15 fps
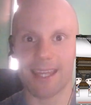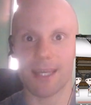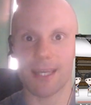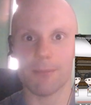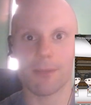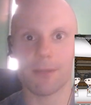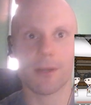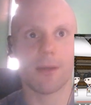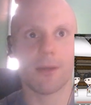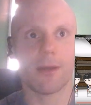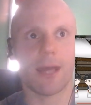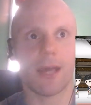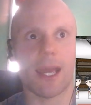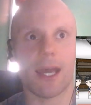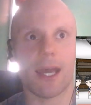him.
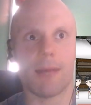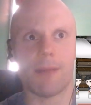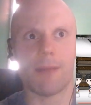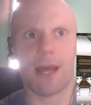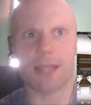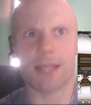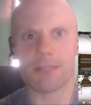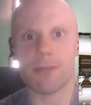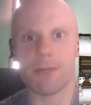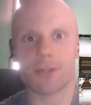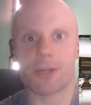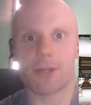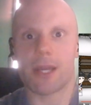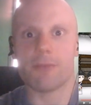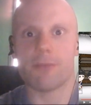And as a
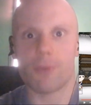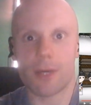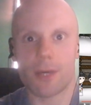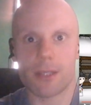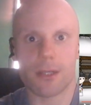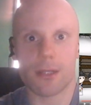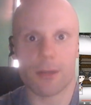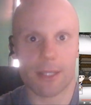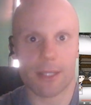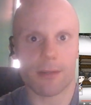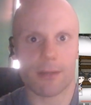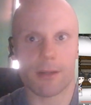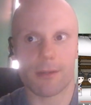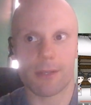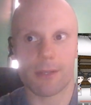military envoy, like
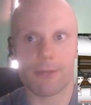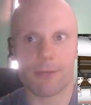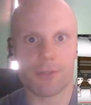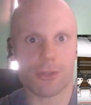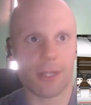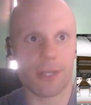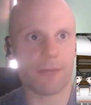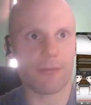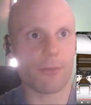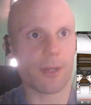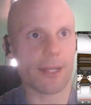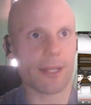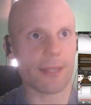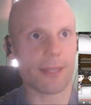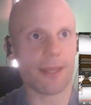an official envoy
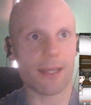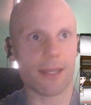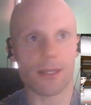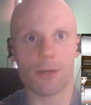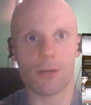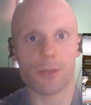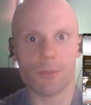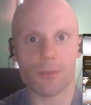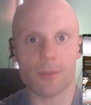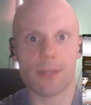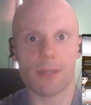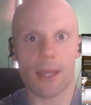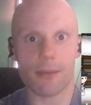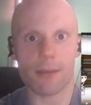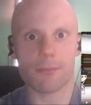like that, you would
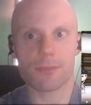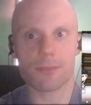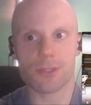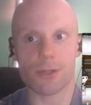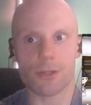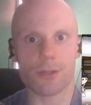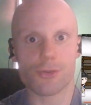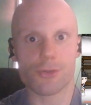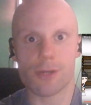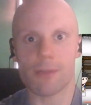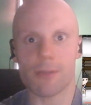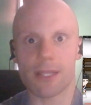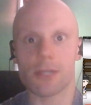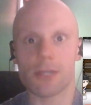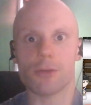get certain
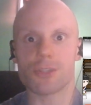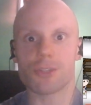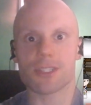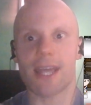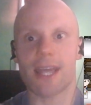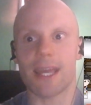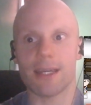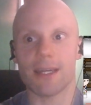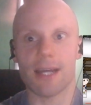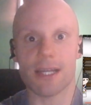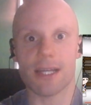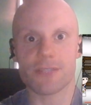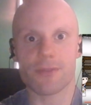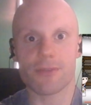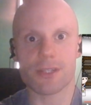treatment. Like, you don't just hang
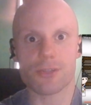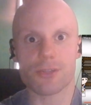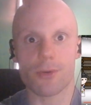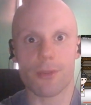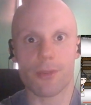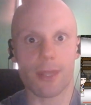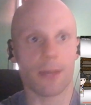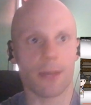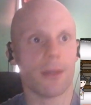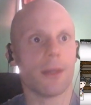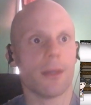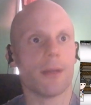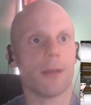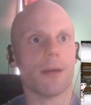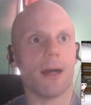guys for this sort of thing.
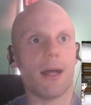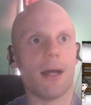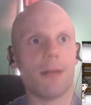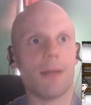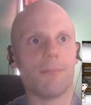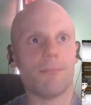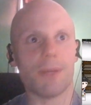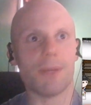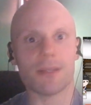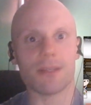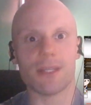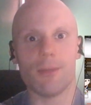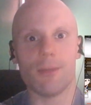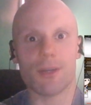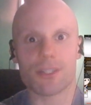But
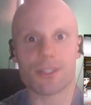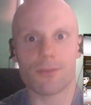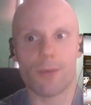he wasn't